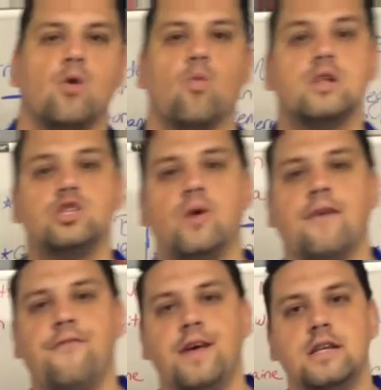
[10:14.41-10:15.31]
Once you
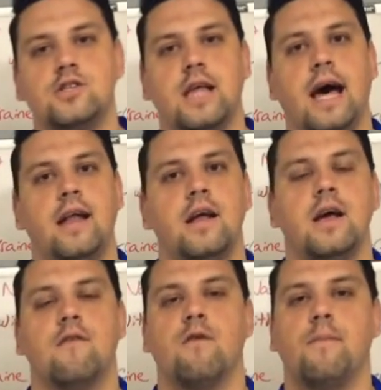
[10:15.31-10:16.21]
have finished that,
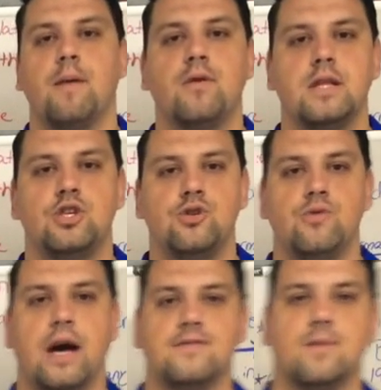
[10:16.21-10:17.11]
remember that you do
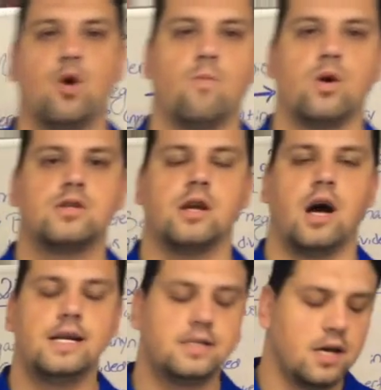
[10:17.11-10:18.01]
have some homework
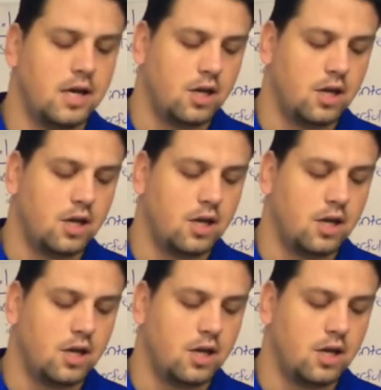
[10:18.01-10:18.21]
tonight.